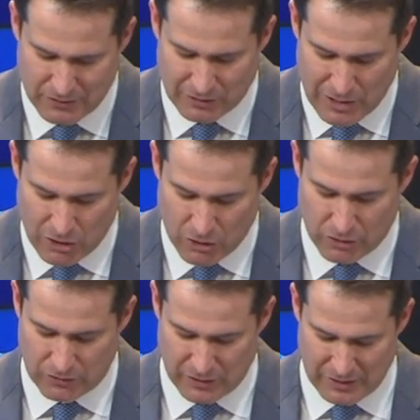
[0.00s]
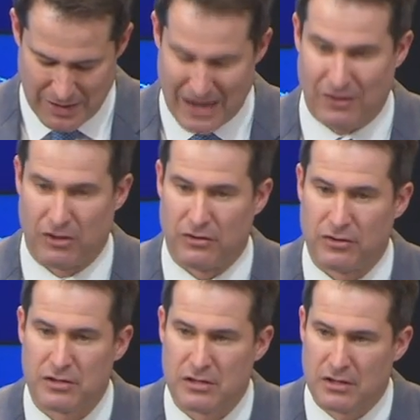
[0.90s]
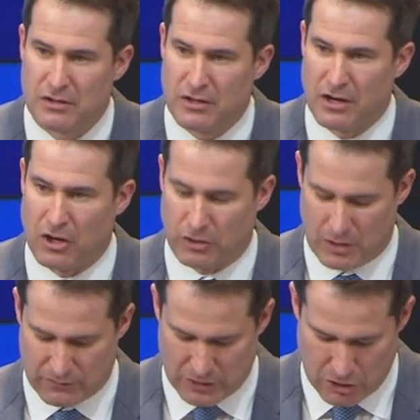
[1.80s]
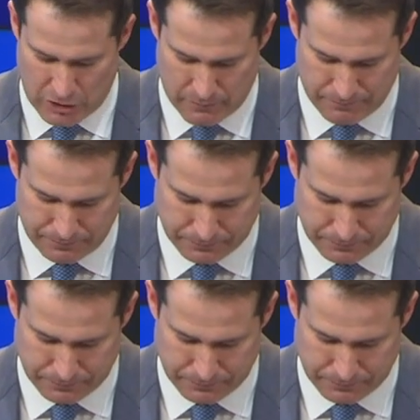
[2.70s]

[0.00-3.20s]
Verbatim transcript: that it's a lot harder to sink an island than an aircraft carrier.